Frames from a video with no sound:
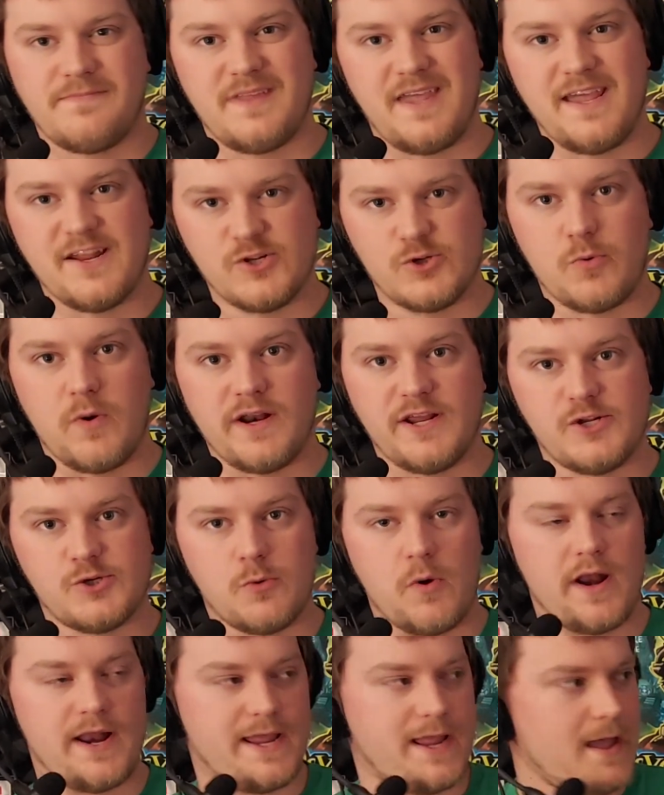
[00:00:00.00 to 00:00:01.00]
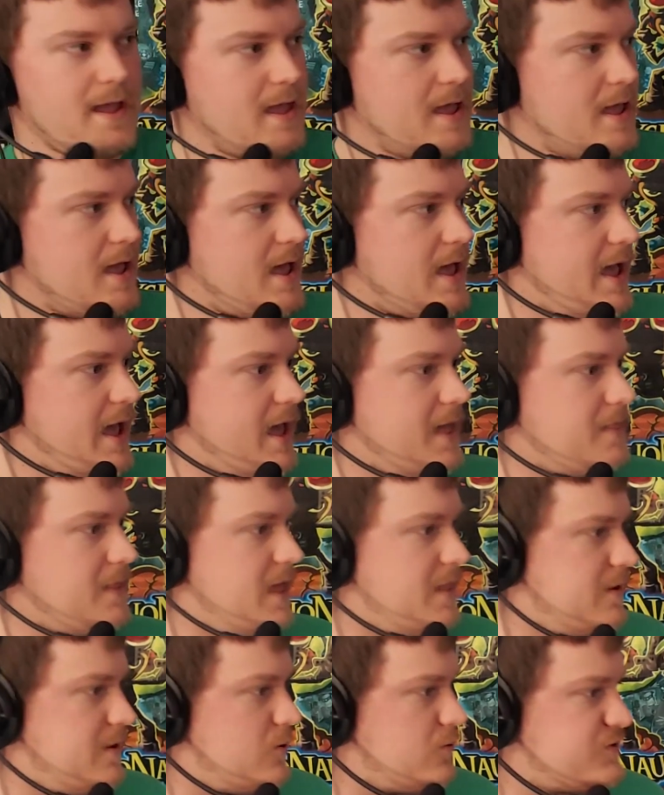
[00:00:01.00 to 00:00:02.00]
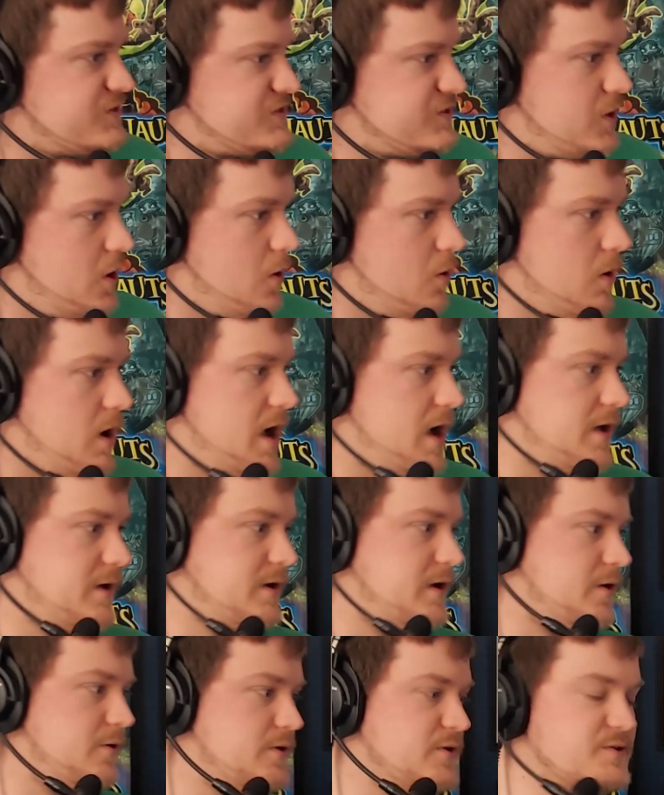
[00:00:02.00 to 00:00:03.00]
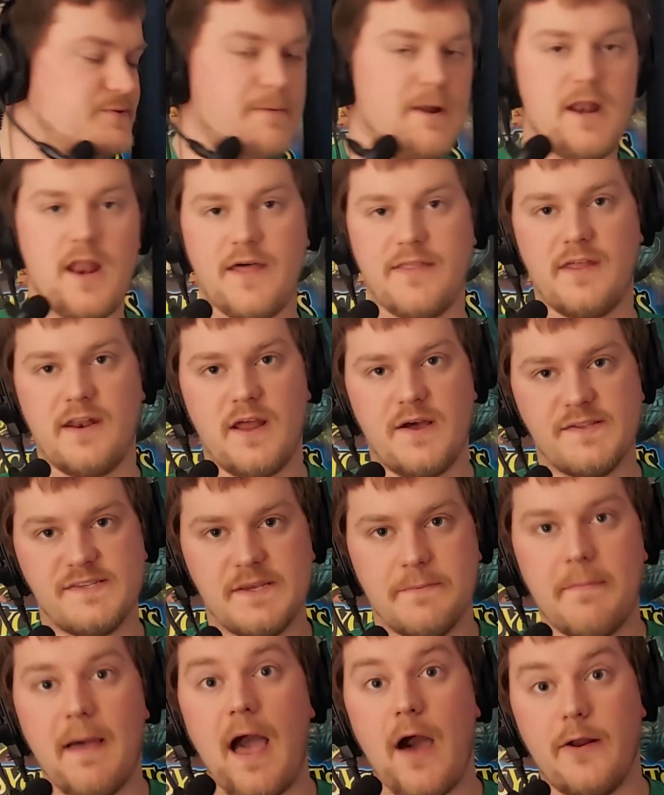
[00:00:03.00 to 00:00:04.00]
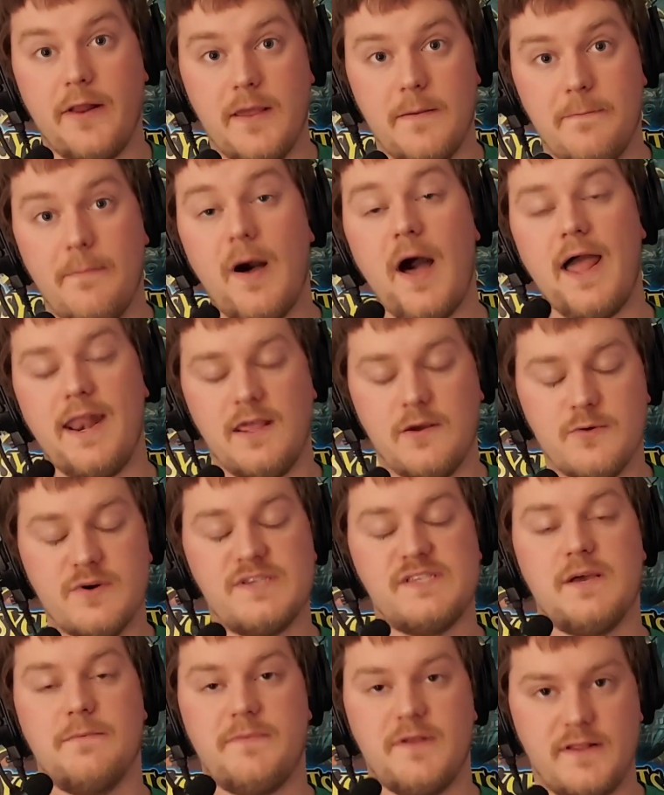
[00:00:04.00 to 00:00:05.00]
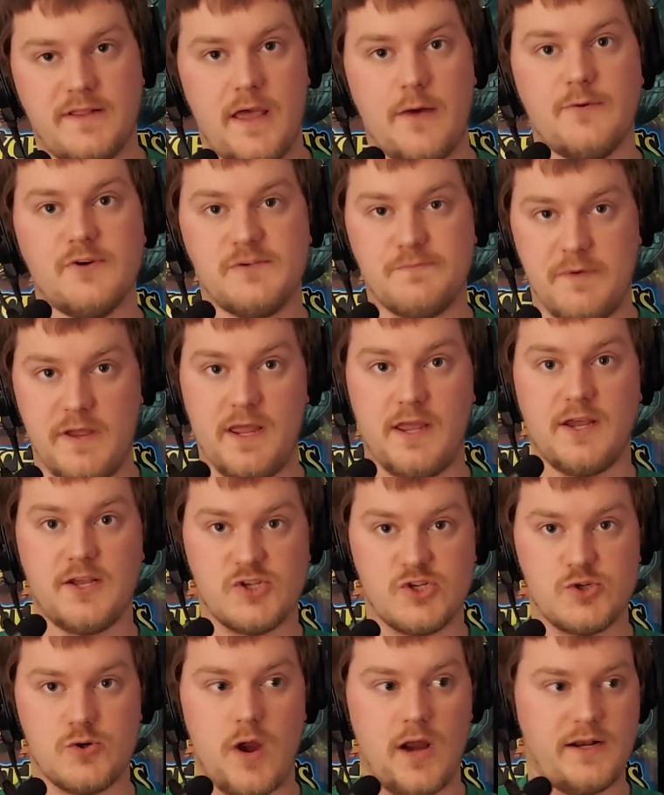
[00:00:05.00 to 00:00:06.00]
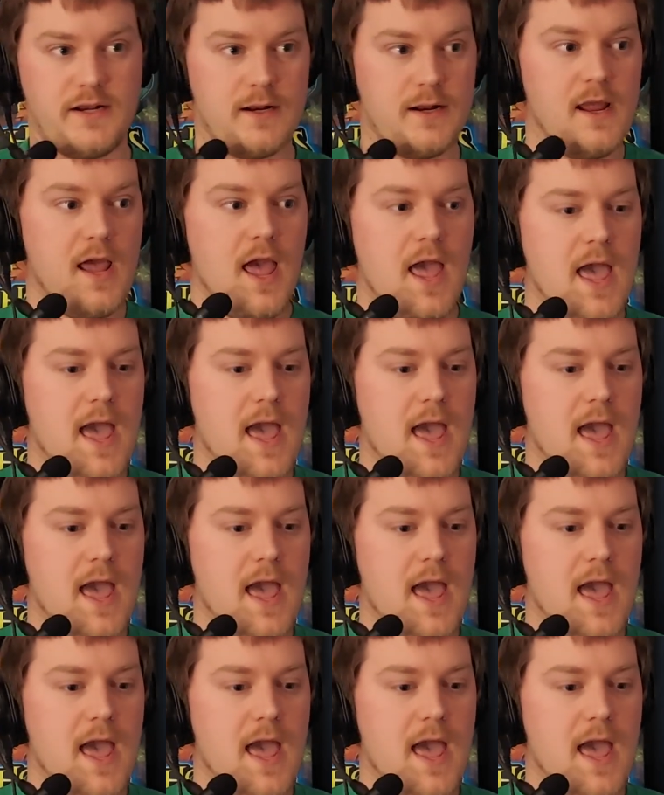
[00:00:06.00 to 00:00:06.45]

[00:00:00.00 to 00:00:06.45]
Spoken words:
in 2020, and then there was no, there's been nothing else about it. But it was something that was being constructed.